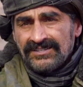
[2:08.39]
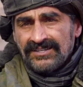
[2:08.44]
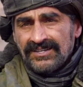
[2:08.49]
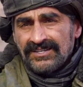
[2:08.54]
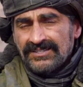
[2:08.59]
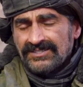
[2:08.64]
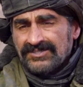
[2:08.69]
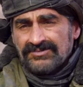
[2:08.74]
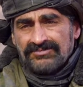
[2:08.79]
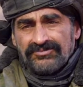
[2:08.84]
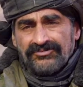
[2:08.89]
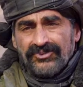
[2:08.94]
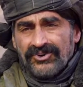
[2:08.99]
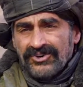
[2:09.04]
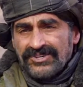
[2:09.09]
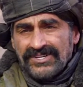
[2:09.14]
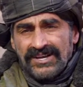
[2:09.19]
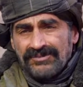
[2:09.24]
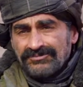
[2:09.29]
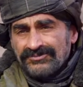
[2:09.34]
Is
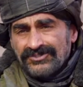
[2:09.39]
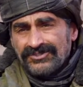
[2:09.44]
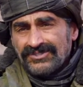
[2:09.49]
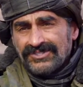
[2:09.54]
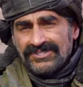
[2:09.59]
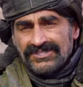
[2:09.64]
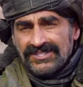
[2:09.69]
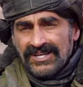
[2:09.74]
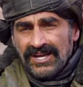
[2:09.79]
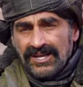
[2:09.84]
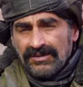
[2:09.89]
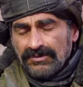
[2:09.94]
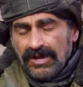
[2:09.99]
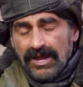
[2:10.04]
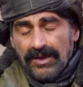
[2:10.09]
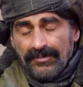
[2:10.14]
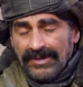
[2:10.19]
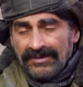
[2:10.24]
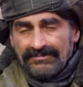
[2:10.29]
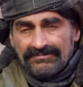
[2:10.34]
for them to decide.
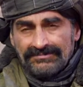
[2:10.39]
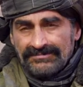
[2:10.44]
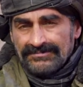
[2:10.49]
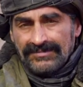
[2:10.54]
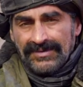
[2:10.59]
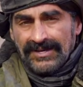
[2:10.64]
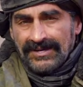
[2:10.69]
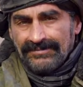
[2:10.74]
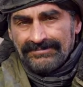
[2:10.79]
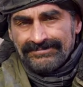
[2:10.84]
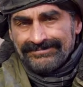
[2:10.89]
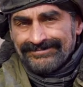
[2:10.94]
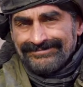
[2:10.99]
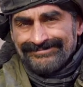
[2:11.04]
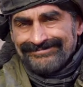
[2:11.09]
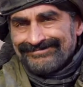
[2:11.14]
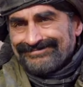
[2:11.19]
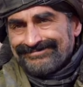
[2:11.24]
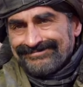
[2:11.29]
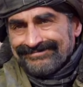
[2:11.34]
I mean. Uh,
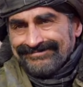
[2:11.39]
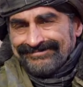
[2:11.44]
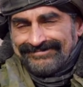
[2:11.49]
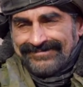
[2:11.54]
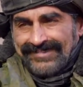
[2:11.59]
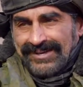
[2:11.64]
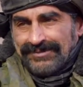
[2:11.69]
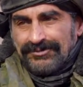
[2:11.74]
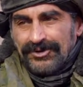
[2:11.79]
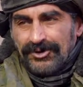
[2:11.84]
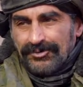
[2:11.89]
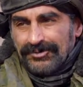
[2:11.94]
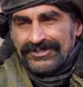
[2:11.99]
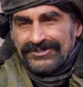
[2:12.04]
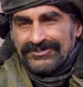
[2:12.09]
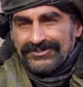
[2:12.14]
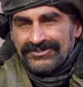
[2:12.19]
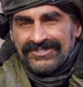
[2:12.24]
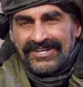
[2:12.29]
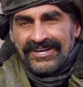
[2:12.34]

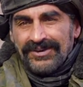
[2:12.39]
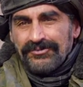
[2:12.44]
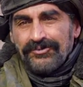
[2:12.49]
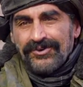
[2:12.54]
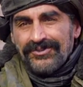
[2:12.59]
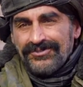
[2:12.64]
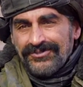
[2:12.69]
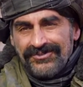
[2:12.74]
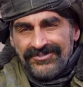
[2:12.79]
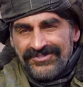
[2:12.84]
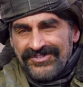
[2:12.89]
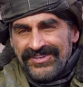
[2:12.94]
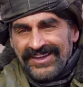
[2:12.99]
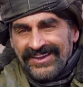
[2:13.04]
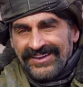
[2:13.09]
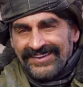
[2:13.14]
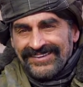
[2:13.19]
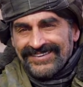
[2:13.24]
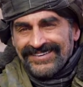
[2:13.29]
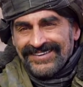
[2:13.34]
nobody's telling what to
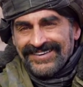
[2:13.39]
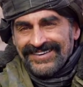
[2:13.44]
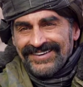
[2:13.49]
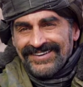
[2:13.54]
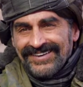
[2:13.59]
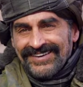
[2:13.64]
think.